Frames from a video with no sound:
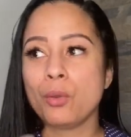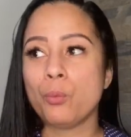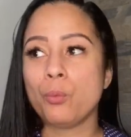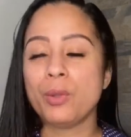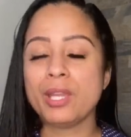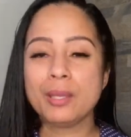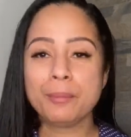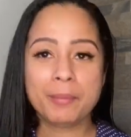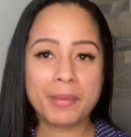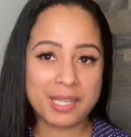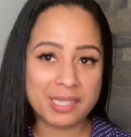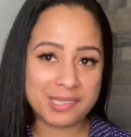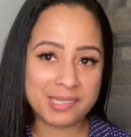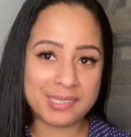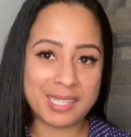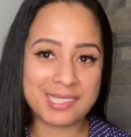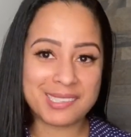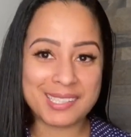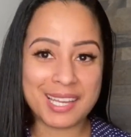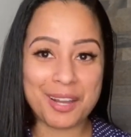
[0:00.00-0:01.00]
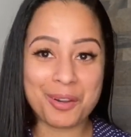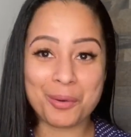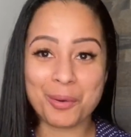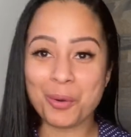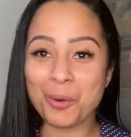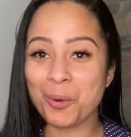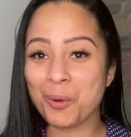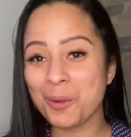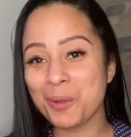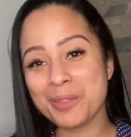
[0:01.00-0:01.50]
We may set out
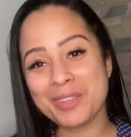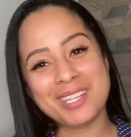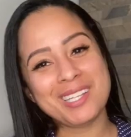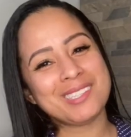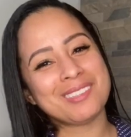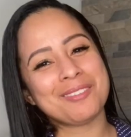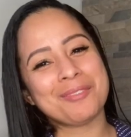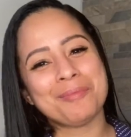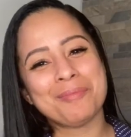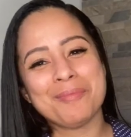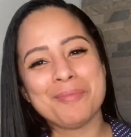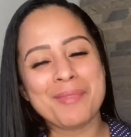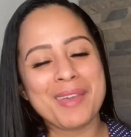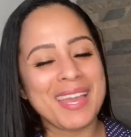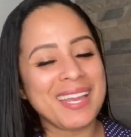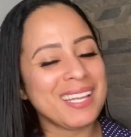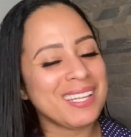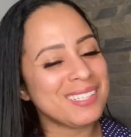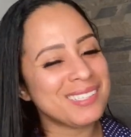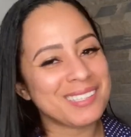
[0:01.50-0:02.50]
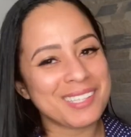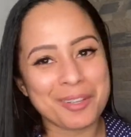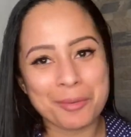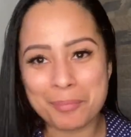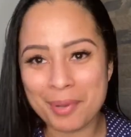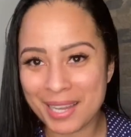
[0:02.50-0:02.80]
all these amazing